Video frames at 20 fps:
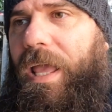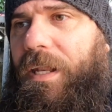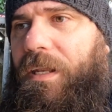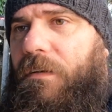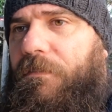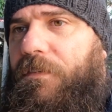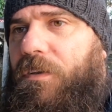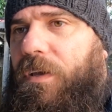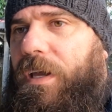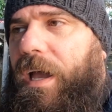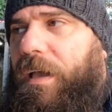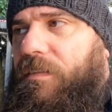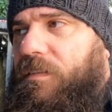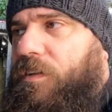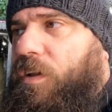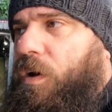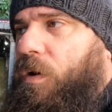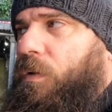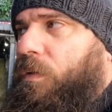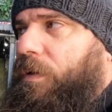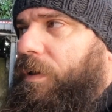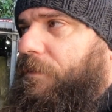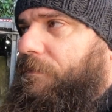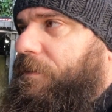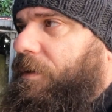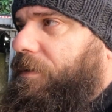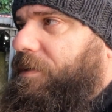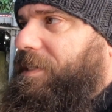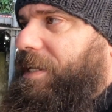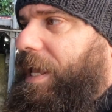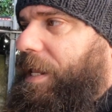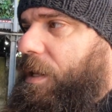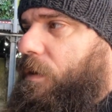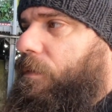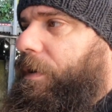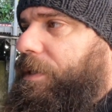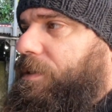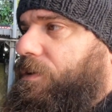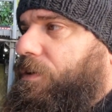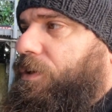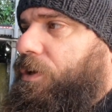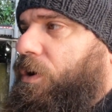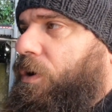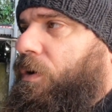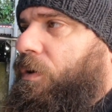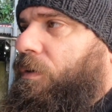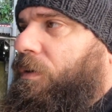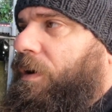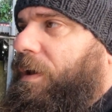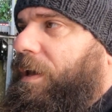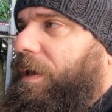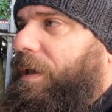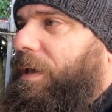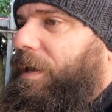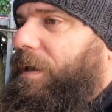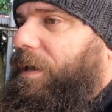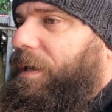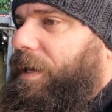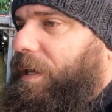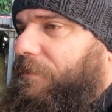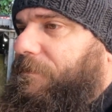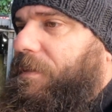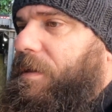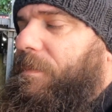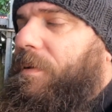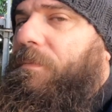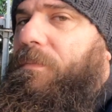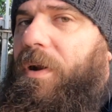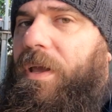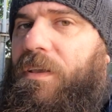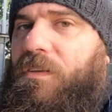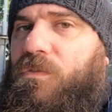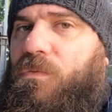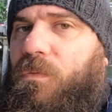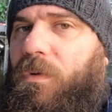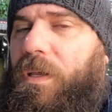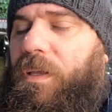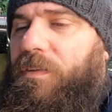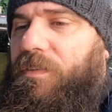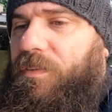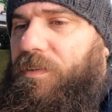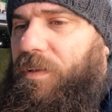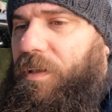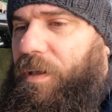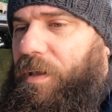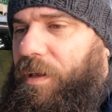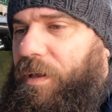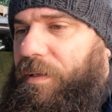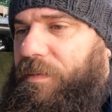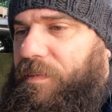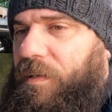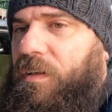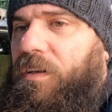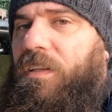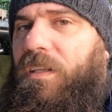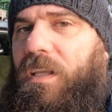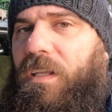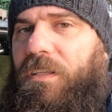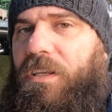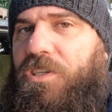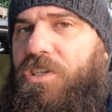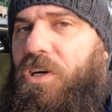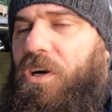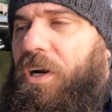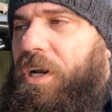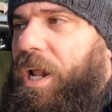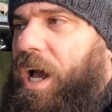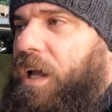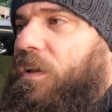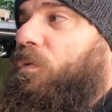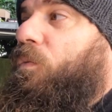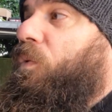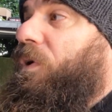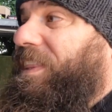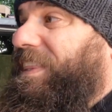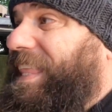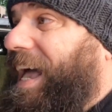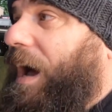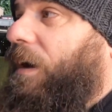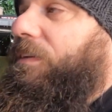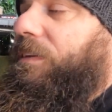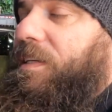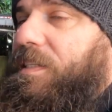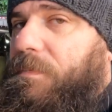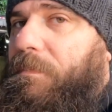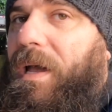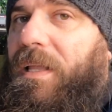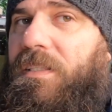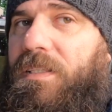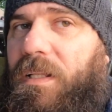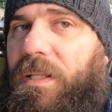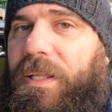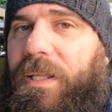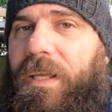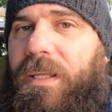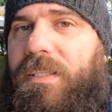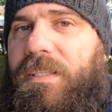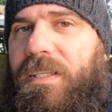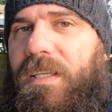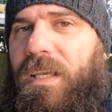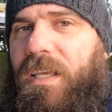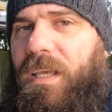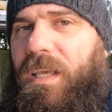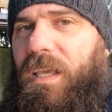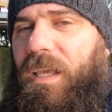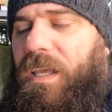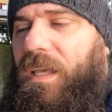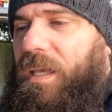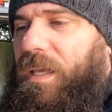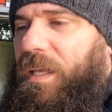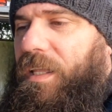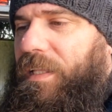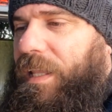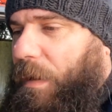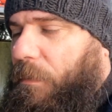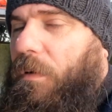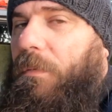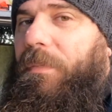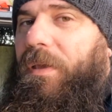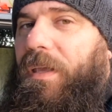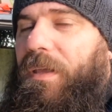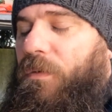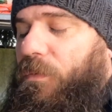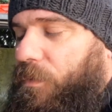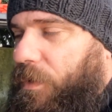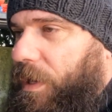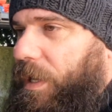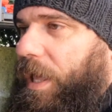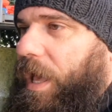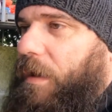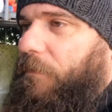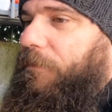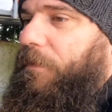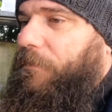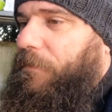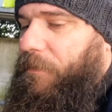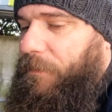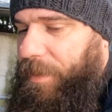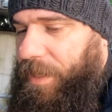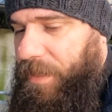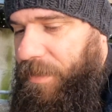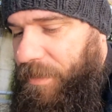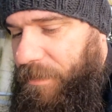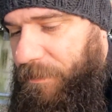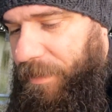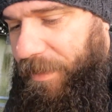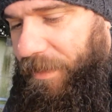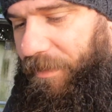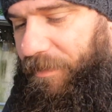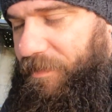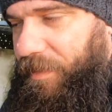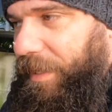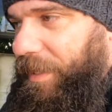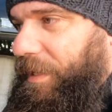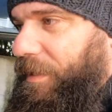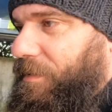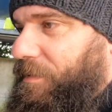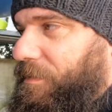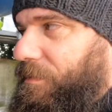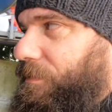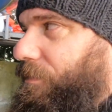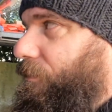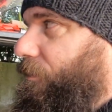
Any of you guys know if there's any way to know if the membrane is in good condition or not without dismantling it? That will be really helpful for me, because I can